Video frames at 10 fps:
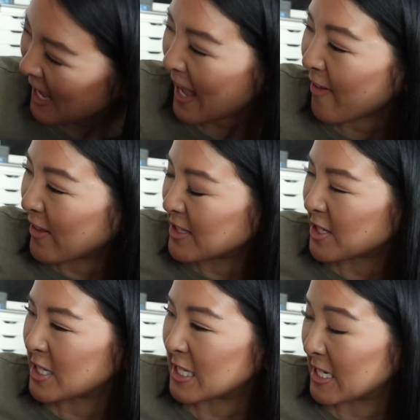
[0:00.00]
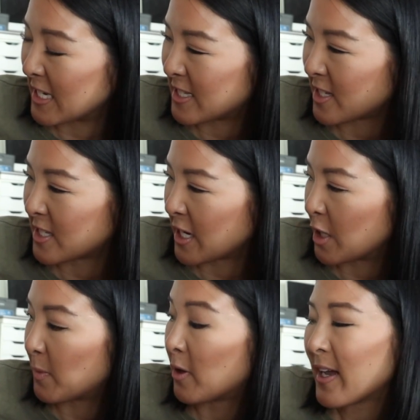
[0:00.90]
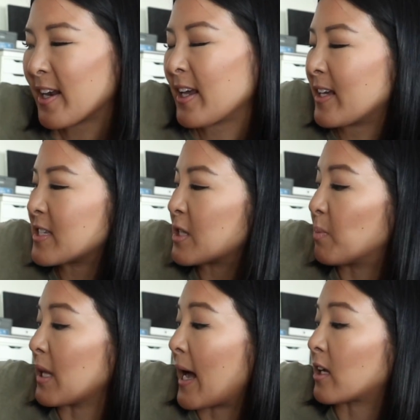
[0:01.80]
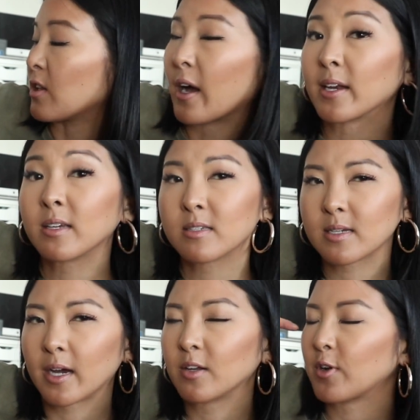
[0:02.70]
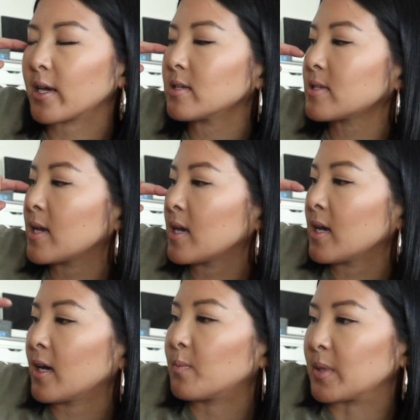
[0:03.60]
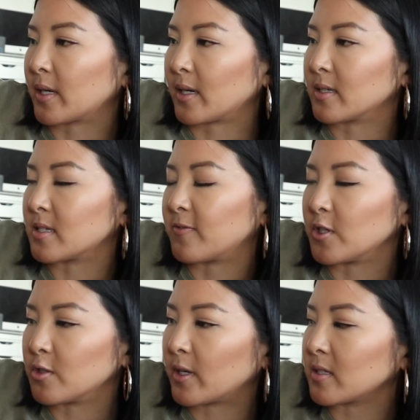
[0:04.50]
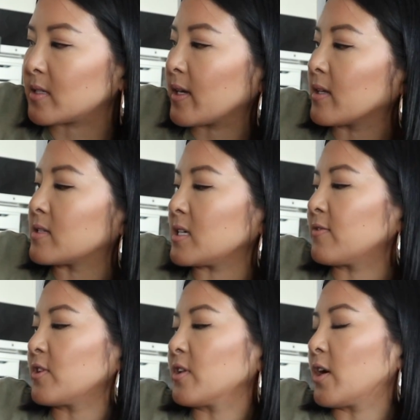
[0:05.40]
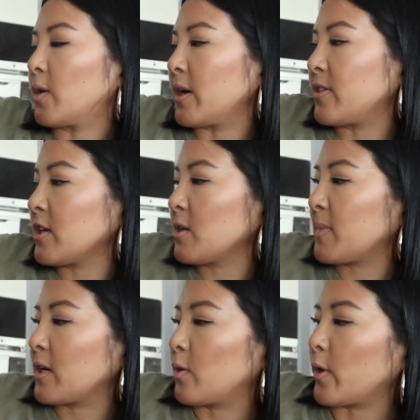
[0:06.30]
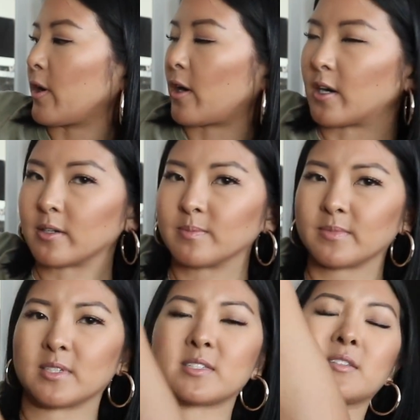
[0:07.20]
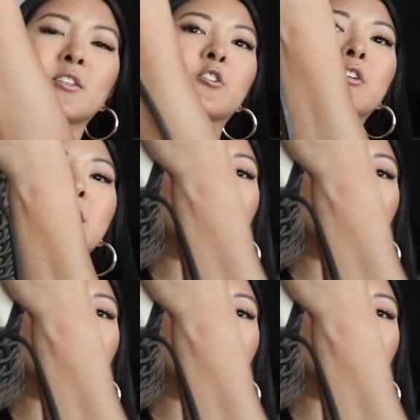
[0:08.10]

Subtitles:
And it's sustainable, and I guess the black lining is kind of nice, because if you do get stains, even though I think in my Goyard it's literally